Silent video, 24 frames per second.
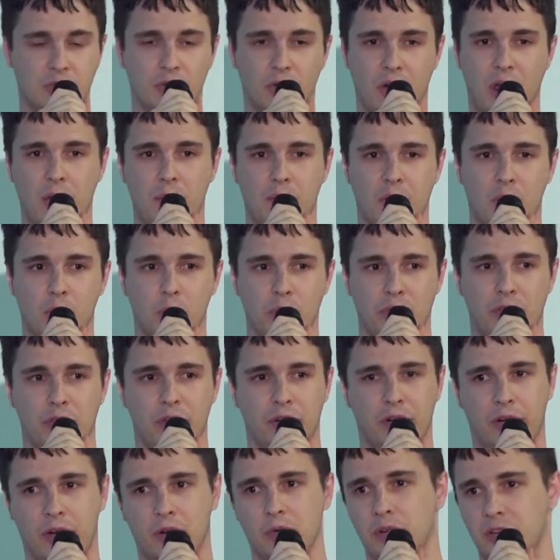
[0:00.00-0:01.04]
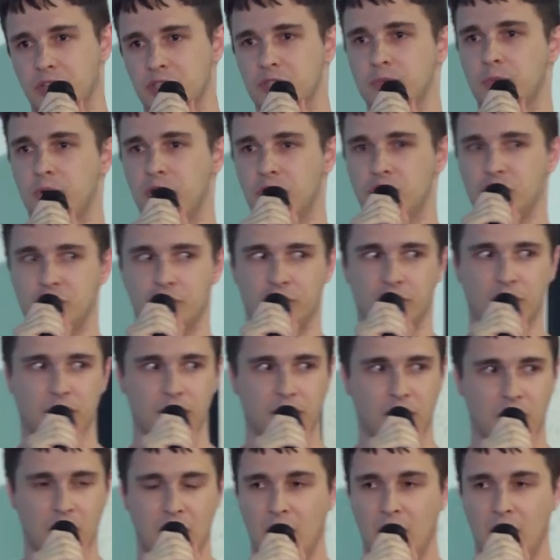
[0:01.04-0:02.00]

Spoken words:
grammar with a regular expression?